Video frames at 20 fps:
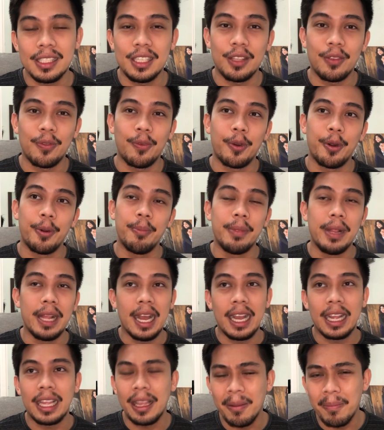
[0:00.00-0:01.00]
Is it for
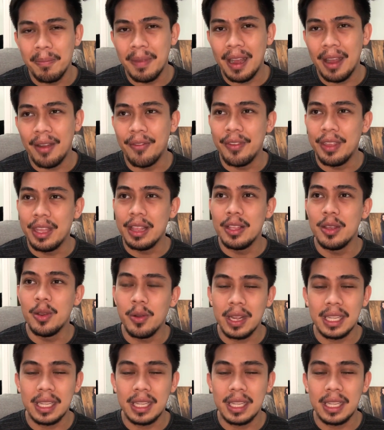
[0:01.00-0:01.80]
vlogging ba, video?